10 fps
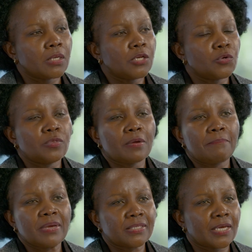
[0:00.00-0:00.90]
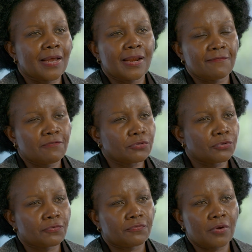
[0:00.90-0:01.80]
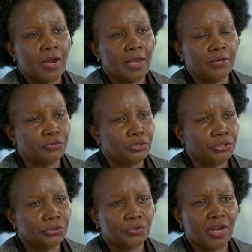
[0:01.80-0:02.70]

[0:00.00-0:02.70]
into the basic levels of education,